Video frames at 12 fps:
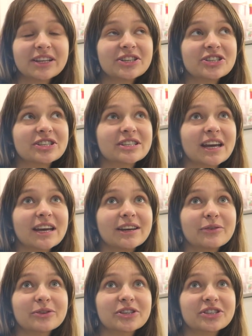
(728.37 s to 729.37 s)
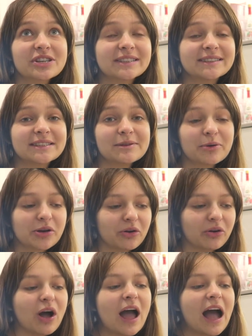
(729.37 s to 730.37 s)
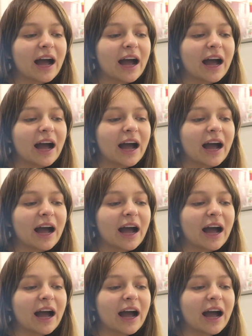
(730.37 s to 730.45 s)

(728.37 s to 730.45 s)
lunch today, which is typical.